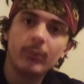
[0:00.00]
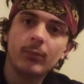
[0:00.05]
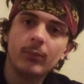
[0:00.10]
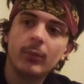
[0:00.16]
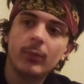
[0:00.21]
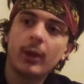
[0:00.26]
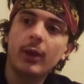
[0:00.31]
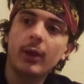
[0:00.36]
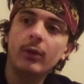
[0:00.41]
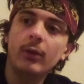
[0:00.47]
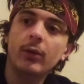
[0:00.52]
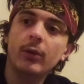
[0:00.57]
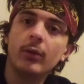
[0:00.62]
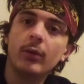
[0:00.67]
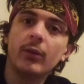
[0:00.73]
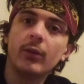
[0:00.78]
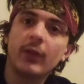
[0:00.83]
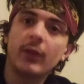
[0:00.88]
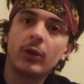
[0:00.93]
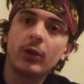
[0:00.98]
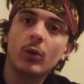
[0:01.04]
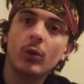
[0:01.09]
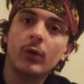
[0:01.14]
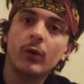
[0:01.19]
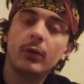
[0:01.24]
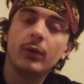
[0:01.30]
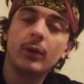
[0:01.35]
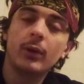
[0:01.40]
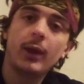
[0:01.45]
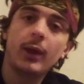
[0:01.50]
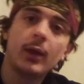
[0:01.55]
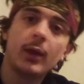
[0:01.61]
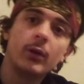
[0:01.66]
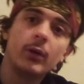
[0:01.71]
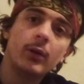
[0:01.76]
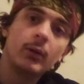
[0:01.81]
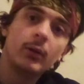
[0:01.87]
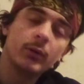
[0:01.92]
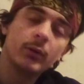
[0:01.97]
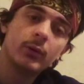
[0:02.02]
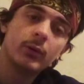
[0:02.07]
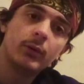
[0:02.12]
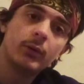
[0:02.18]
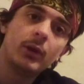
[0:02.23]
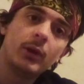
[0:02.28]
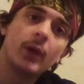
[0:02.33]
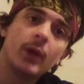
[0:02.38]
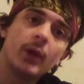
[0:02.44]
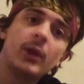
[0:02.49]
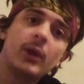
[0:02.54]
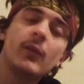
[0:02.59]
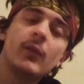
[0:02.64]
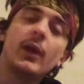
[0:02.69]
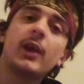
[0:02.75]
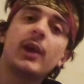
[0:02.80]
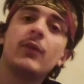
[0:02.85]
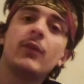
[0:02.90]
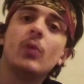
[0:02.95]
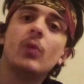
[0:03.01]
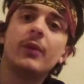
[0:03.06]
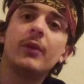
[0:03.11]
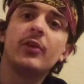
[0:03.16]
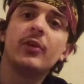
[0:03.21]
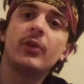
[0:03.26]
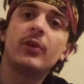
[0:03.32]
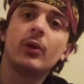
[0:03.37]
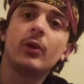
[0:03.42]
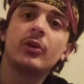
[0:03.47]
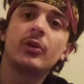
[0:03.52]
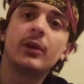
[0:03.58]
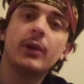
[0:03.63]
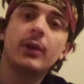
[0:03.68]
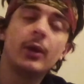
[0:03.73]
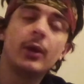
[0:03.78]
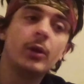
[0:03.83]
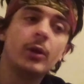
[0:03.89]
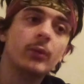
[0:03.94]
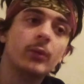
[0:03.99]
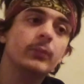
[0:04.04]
And thank you. And leave a like if you want this series to continue.